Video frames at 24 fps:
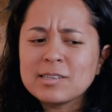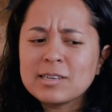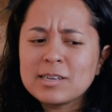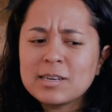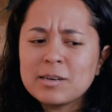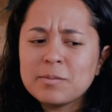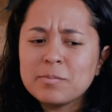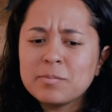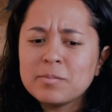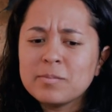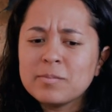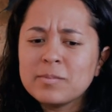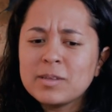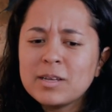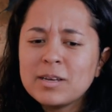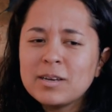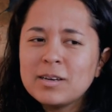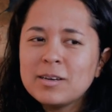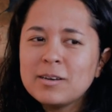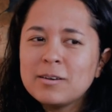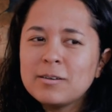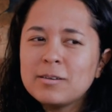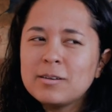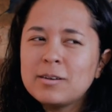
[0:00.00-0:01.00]
Like, I'm
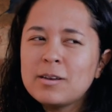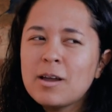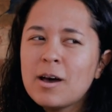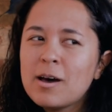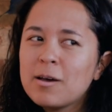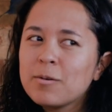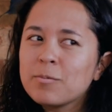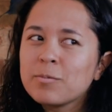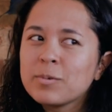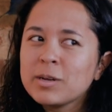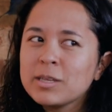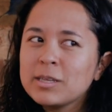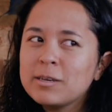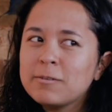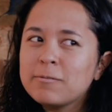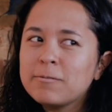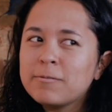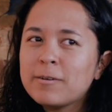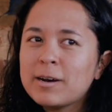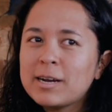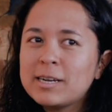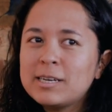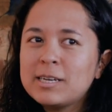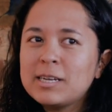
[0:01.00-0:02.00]
not really
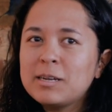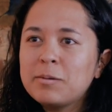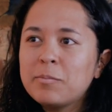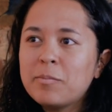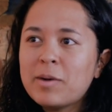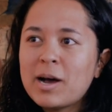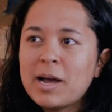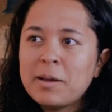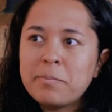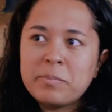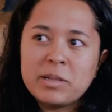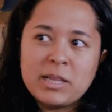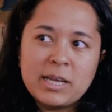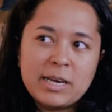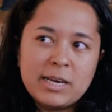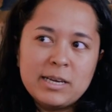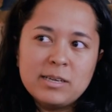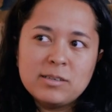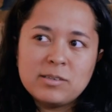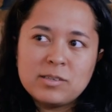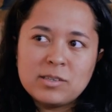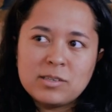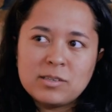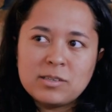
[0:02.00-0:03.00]
finding my
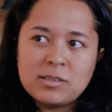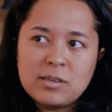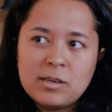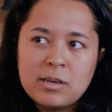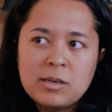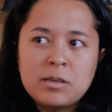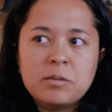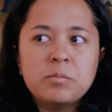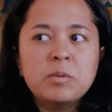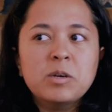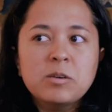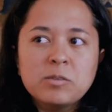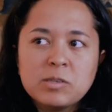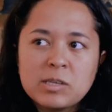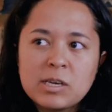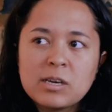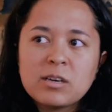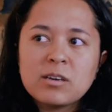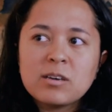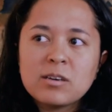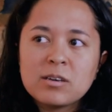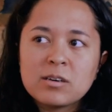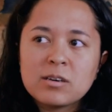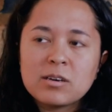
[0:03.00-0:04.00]
place in
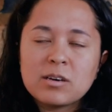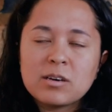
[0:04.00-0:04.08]
music.